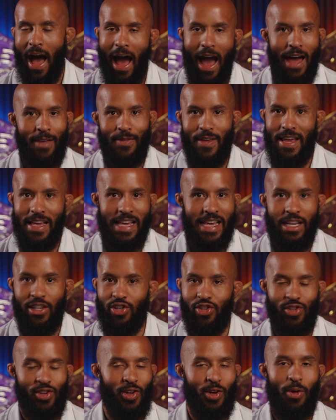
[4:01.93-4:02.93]
I think he's
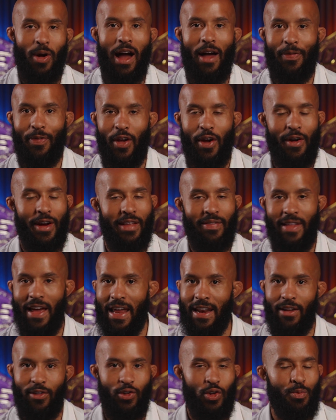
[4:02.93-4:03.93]
just gonna go out there and
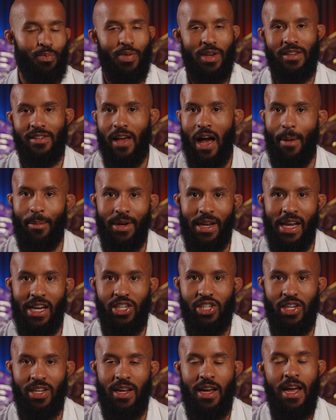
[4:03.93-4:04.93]
land a two-piece
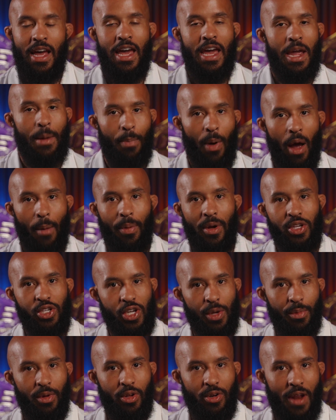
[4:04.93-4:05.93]
combination and probably put
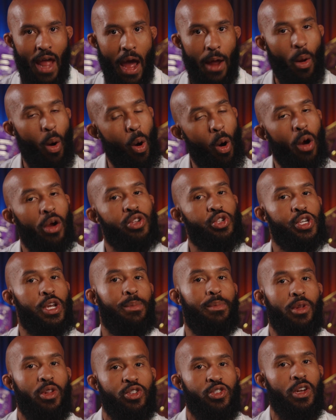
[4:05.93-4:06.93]
Jim Miller down, or Jim
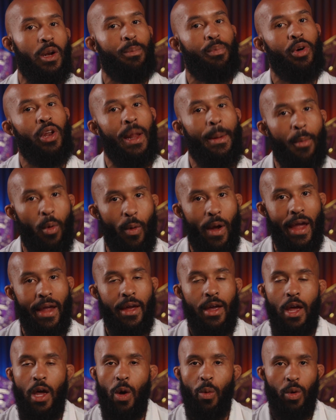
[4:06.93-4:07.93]
Miller's gonna put him away
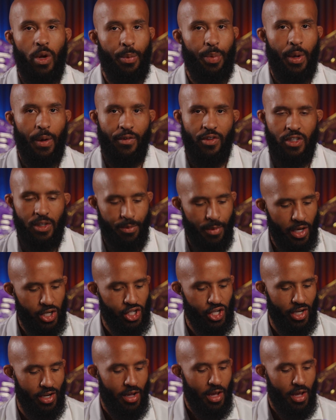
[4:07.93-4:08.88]
with a beautiful submission.